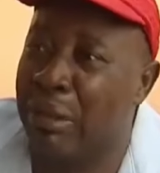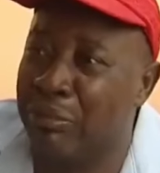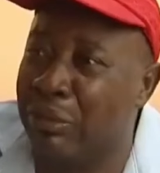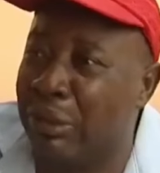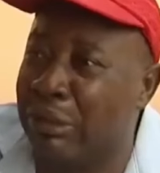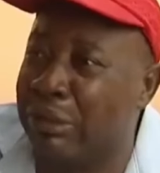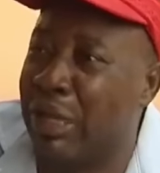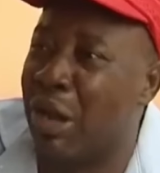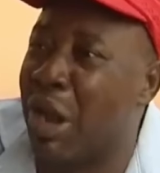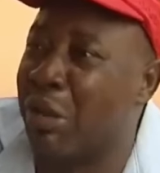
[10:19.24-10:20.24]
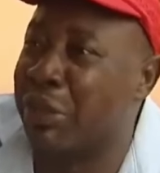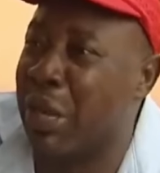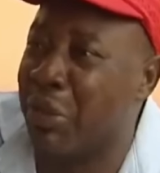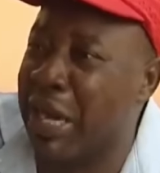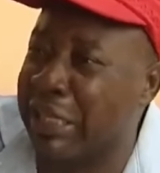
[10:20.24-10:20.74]

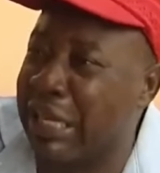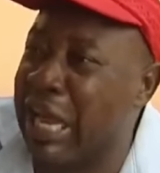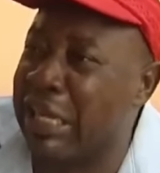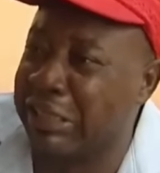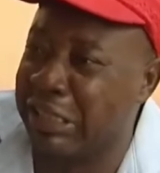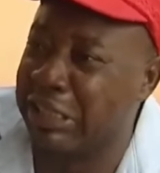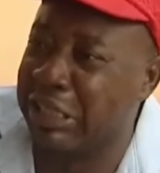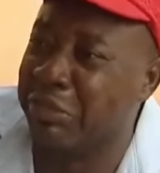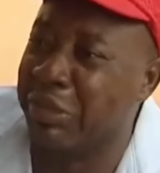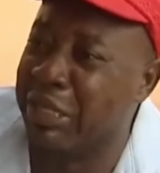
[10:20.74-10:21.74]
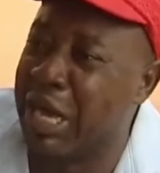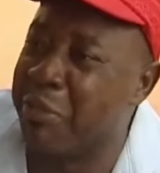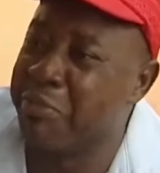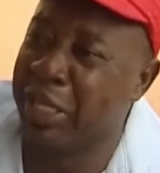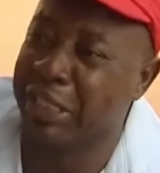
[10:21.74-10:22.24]
gonna wake her. Help
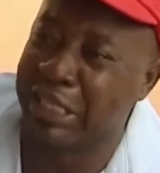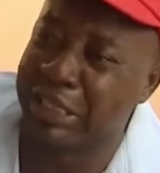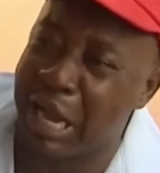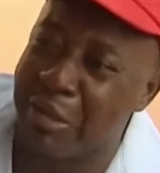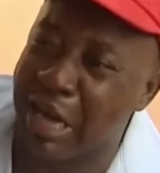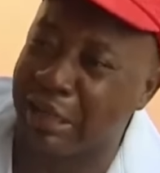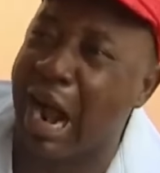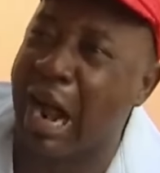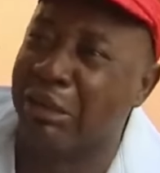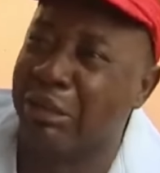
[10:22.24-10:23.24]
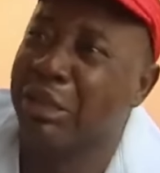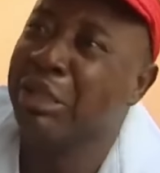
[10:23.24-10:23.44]
me this time around,